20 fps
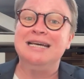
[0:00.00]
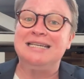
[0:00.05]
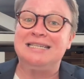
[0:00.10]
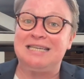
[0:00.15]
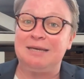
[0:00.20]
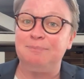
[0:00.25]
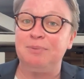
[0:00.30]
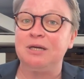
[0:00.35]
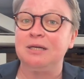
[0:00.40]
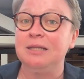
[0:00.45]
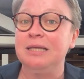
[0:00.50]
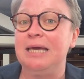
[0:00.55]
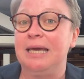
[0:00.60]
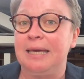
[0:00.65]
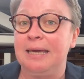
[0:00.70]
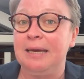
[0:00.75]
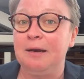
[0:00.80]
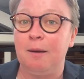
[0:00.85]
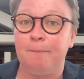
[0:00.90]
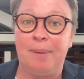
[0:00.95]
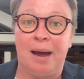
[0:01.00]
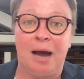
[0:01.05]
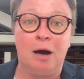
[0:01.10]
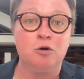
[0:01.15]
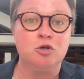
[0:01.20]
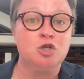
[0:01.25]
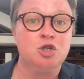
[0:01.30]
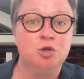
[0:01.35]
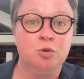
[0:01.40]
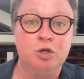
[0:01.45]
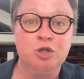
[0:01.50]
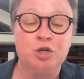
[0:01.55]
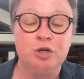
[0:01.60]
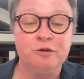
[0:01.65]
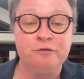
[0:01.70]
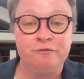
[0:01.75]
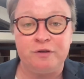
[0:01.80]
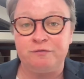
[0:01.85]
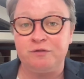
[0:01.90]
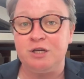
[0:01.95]
typically hit about
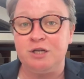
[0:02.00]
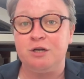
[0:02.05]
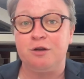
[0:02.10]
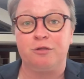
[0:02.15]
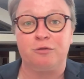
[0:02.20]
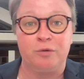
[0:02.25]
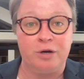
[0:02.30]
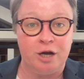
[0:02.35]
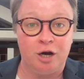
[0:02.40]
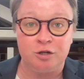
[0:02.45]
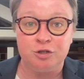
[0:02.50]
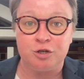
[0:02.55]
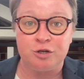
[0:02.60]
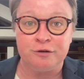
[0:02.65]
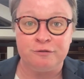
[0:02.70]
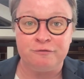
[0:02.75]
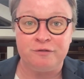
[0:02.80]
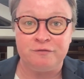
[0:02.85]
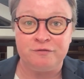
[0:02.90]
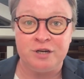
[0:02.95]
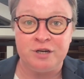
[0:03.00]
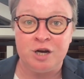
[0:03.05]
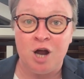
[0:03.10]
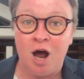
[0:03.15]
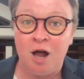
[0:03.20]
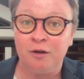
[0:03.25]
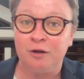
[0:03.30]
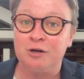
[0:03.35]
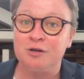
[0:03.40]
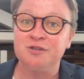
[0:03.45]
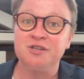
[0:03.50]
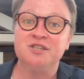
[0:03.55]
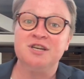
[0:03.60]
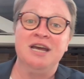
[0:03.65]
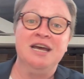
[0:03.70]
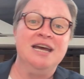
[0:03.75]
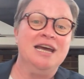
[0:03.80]
$250 to $350